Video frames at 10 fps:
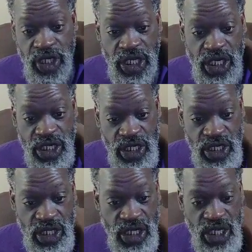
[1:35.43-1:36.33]
getting
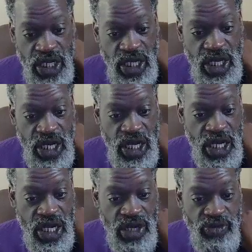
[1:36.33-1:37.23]

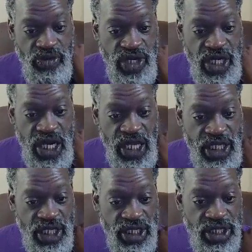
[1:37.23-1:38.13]

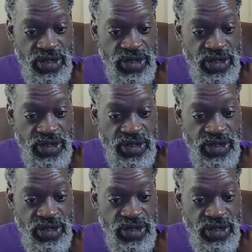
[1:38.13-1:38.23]
connected.